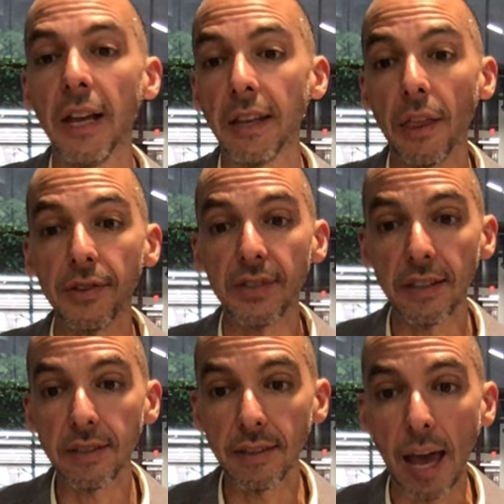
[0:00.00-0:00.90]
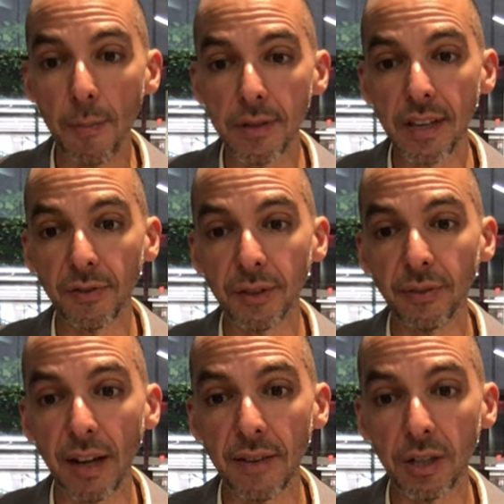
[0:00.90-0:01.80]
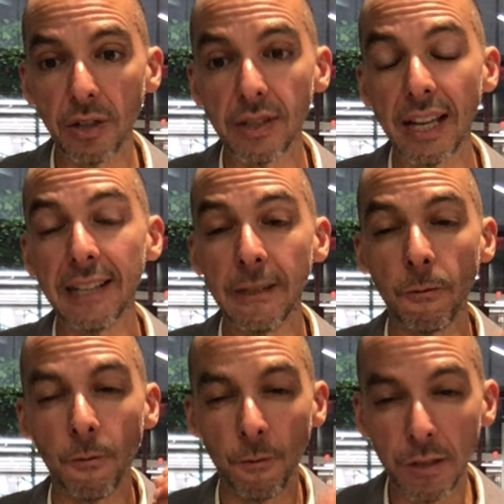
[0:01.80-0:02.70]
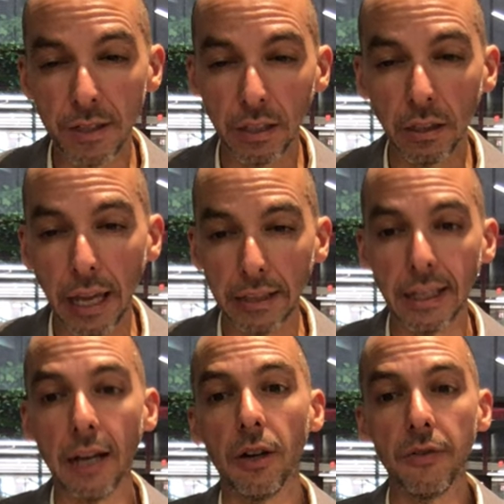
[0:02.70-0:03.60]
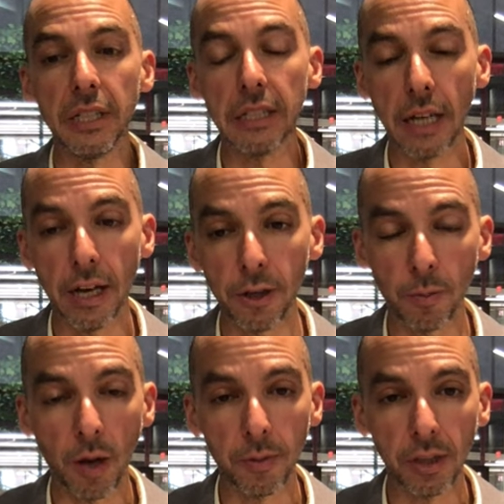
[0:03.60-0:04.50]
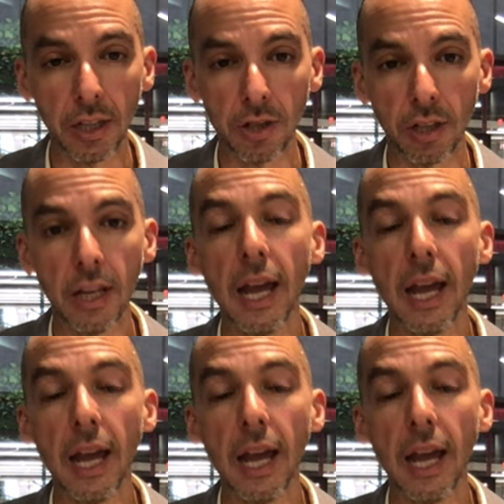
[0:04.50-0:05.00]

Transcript: Now, the census happens every five years, and it's a physical headcount of the entire population.